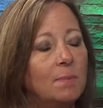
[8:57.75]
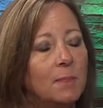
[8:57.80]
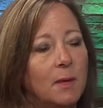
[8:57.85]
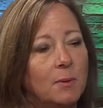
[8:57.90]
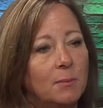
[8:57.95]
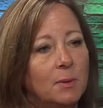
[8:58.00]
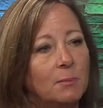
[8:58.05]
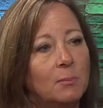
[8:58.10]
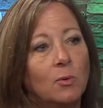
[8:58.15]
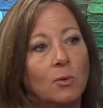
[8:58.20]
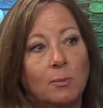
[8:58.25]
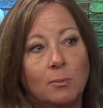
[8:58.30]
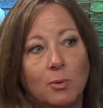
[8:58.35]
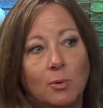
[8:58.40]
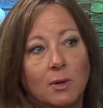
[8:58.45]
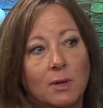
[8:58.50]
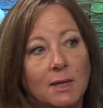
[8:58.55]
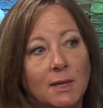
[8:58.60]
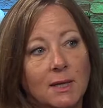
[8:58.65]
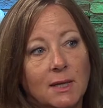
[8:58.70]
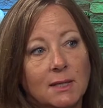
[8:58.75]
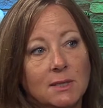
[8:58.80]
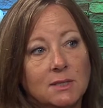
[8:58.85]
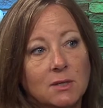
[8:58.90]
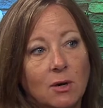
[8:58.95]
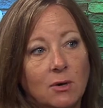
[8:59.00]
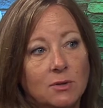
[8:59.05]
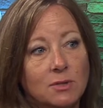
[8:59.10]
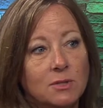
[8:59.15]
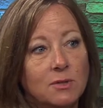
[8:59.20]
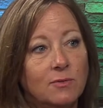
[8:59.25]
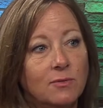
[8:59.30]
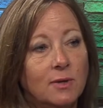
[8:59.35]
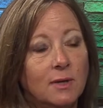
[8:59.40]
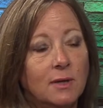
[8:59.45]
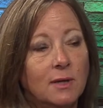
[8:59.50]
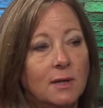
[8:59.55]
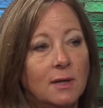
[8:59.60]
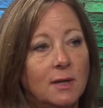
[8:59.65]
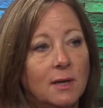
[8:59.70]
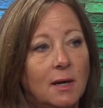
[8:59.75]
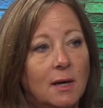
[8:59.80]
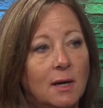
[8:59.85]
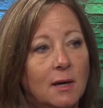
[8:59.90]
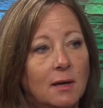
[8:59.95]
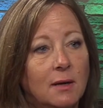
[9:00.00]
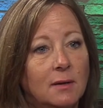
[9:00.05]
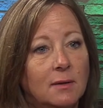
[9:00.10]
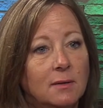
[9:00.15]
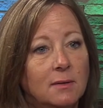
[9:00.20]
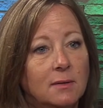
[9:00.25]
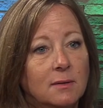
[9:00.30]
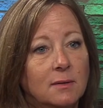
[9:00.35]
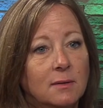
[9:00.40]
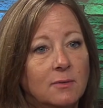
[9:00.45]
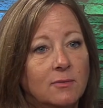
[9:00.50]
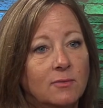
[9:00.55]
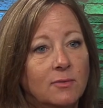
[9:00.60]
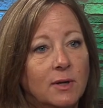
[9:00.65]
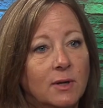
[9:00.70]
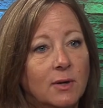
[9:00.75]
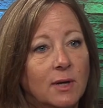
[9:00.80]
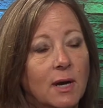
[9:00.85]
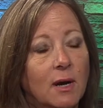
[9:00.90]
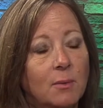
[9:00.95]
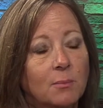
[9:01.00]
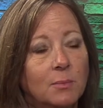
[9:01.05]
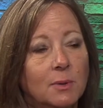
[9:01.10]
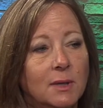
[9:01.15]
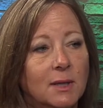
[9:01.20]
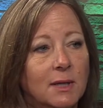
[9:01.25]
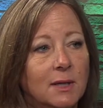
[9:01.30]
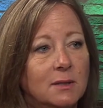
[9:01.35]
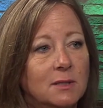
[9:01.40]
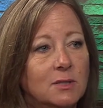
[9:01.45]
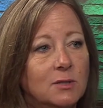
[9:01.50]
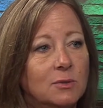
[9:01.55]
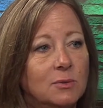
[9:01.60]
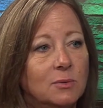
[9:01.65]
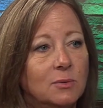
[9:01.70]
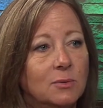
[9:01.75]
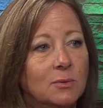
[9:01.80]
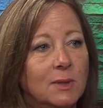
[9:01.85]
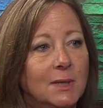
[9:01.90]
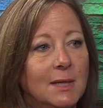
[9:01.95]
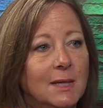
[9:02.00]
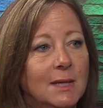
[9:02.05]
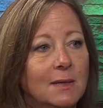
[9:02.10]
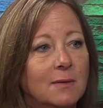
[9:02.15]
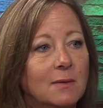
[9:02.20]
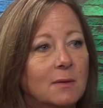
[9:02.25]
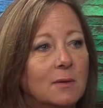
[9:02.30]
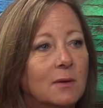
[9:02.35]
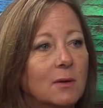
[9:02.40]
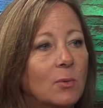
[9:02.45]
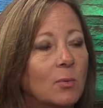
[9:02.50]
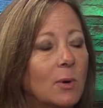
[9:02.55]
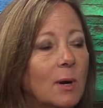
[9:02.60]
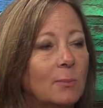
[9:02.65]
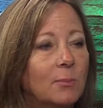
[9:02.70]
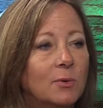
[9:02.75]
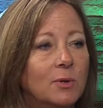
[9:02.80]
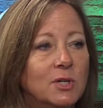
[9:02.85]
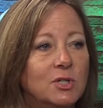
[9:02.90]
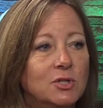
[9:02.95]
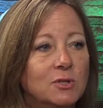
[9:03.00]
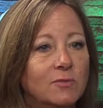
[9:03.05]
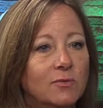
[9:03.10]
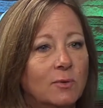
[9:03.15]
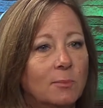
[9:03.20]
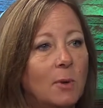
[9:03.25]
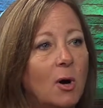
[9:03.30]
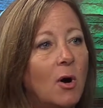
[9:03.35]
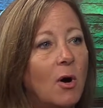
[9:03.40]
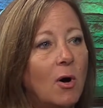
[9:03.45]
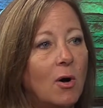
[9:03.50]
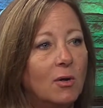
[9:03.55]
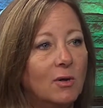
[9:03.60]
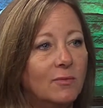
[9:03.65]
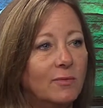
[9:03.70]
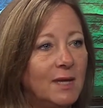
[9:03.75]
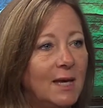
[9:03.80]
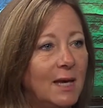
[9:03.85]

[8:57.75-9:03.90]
But more importantly, it's also very, uh, very humbling to get the cooperation from all of the